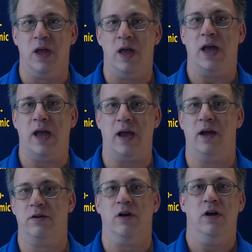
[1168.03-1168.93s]

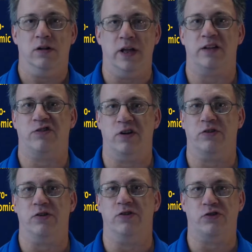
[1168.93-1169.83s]
and let
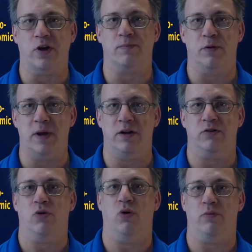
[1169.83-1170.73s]
citizens supplement
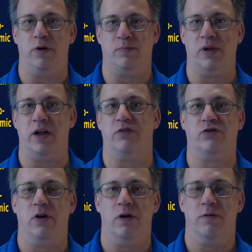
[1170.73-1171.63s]
or replace,
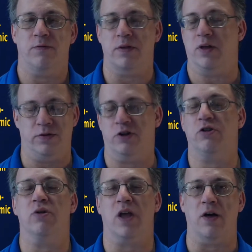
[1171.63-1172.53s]
the two
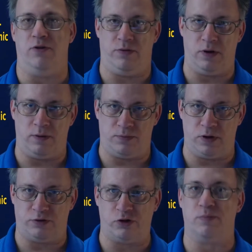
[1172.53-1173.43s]
together, the
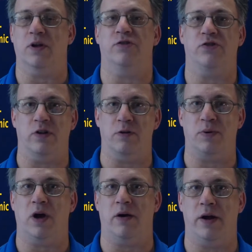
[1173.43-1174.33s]
surpluses and the
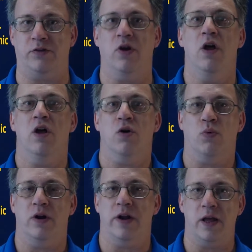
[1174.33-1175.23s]
PIRAs, would
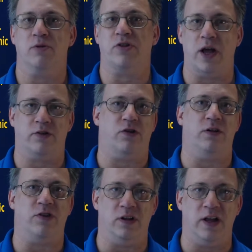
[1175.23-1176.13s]
enable tax cuts
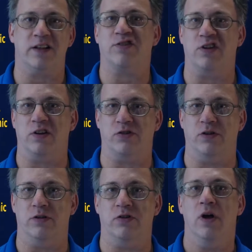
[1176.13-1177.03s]
and let
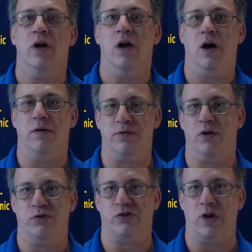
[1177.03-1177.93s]
citizens of
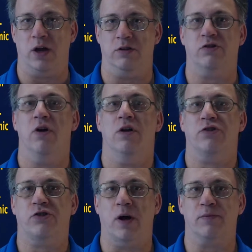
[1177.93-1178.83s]
those states
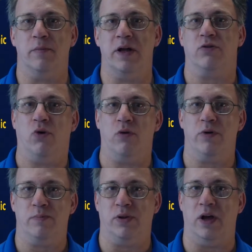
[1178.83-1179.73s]
supplement or
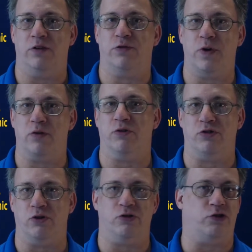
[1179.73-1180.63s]
replace federal
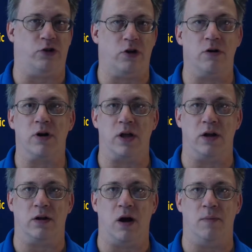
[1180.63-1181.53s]
Social Security
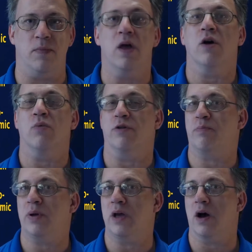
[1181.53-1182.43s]
income with
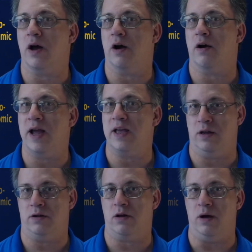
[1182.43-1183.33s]
PIRA
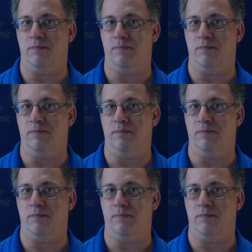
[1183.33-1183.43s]
income.